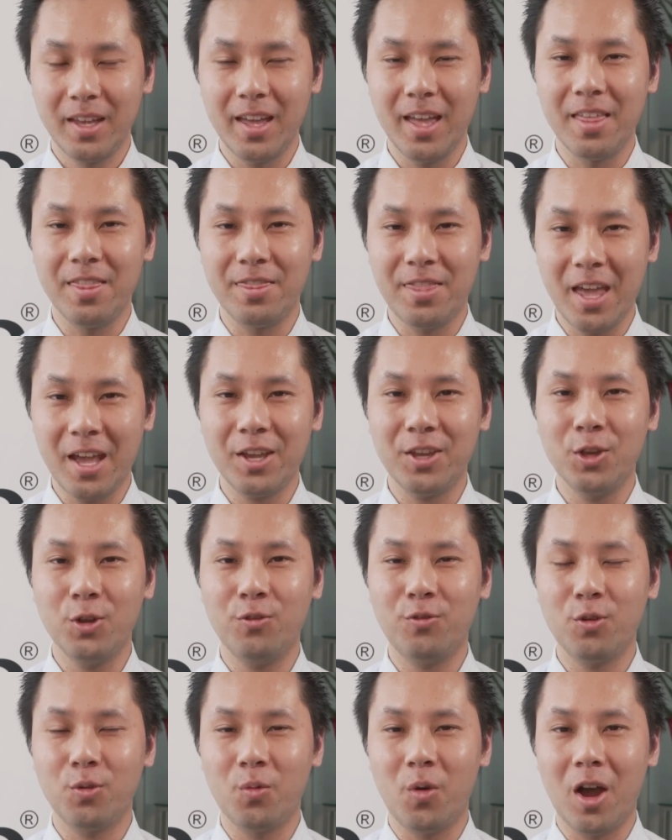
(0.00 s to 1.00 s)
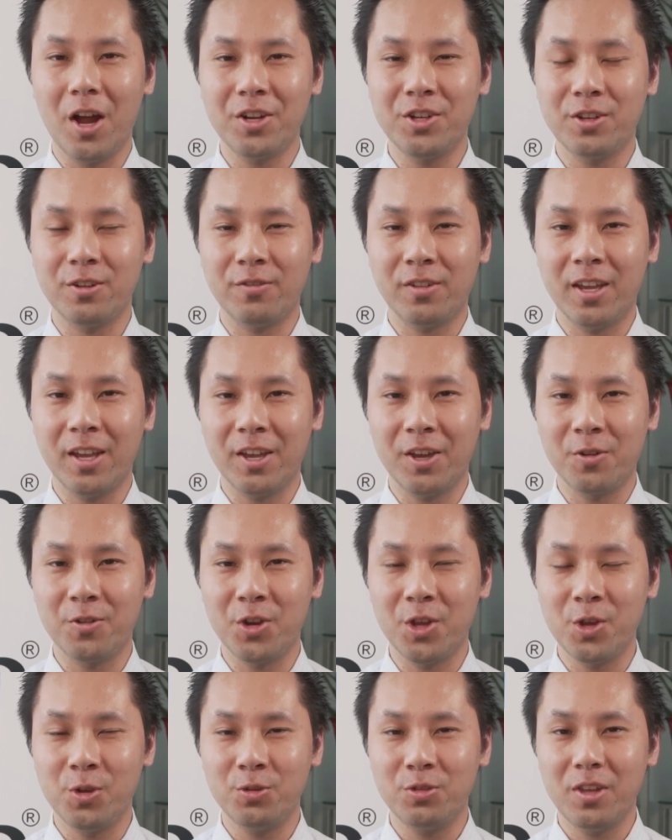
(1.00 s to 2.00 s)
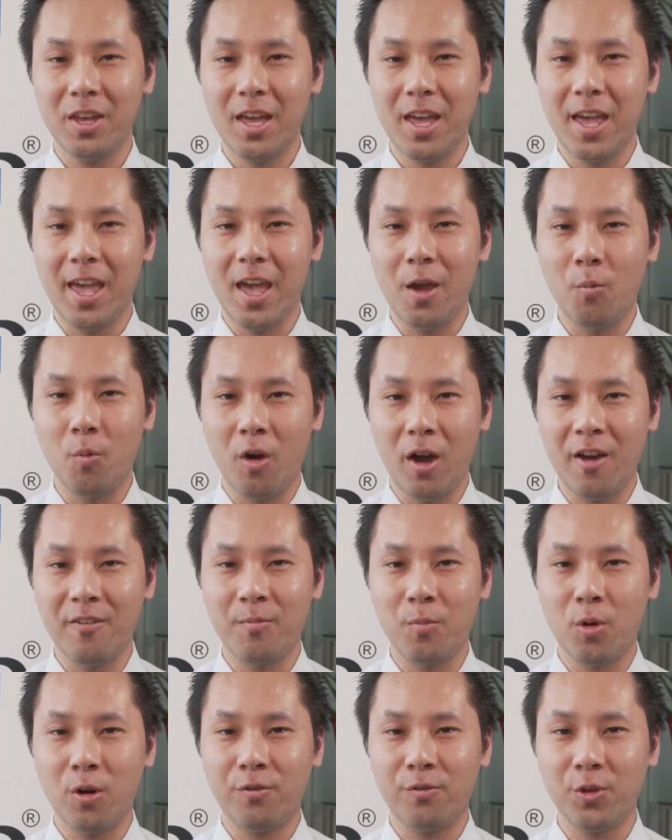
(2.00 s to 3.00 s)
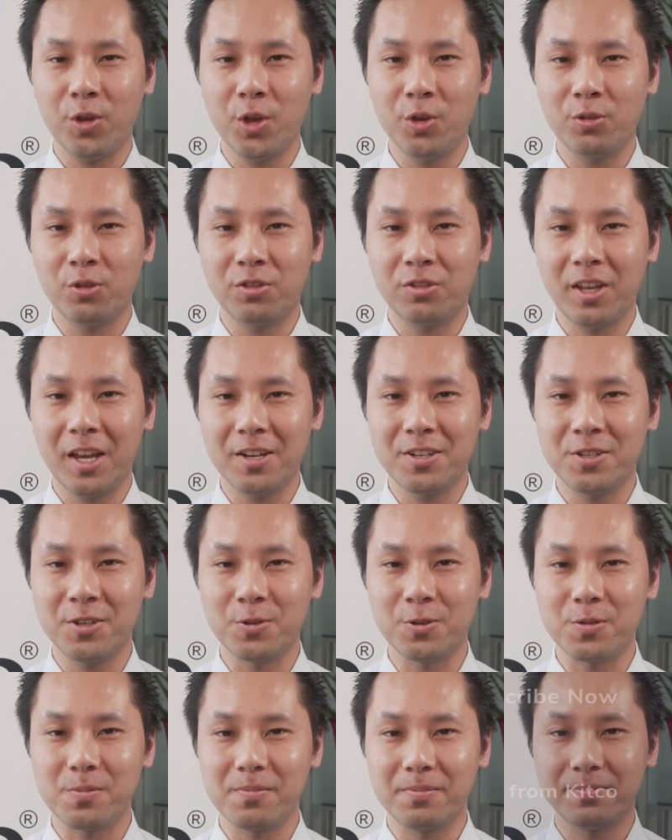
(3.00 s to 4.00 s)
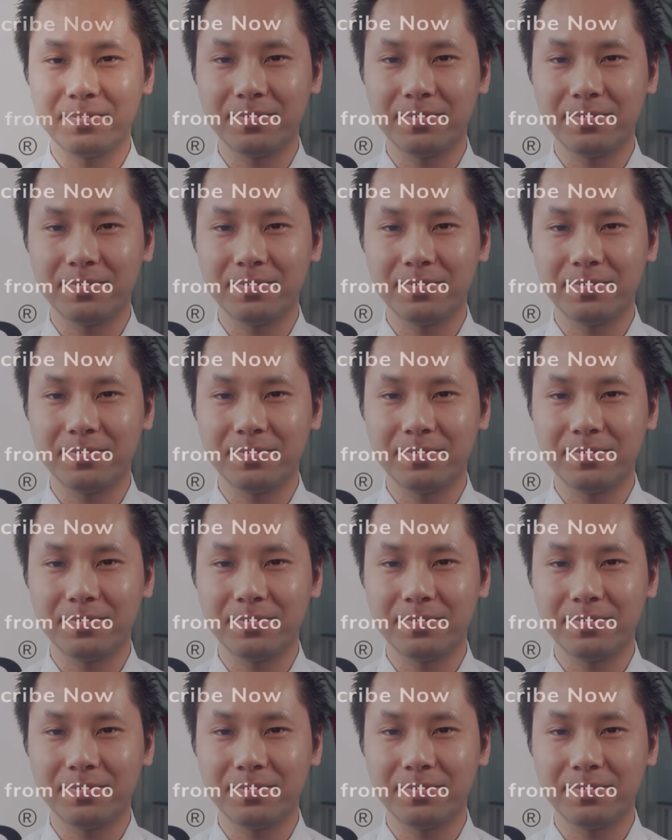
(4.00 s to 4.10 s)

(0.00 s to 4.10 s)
And thank you for watching Kitco News. We'll have more for you, so stay tuned.